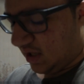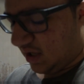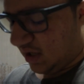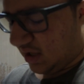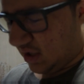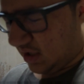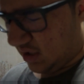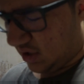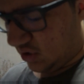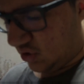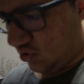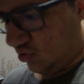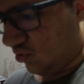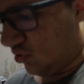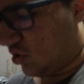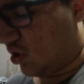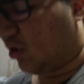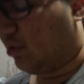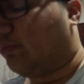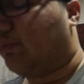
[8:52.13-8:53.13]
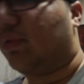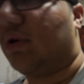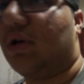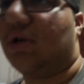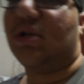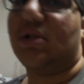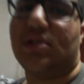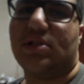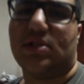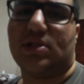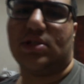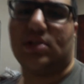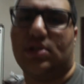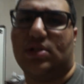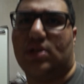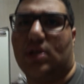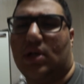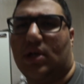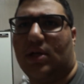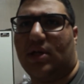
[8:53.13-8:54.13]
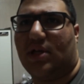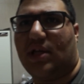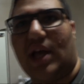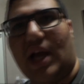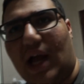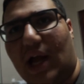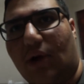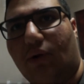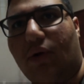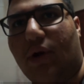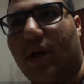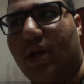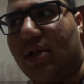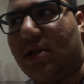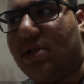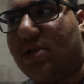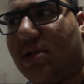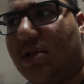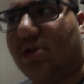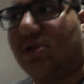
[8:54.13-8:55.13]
uh, cucumbers, carrot,